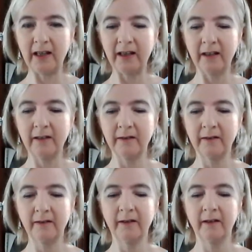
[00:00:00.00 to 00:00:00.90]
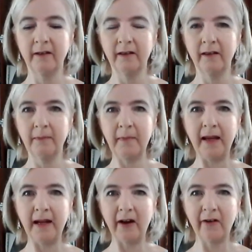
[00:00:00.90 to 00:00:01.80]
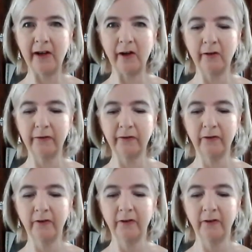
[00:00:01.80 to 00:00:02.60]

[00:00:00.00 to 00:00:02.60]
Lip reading: other. The man hurried off.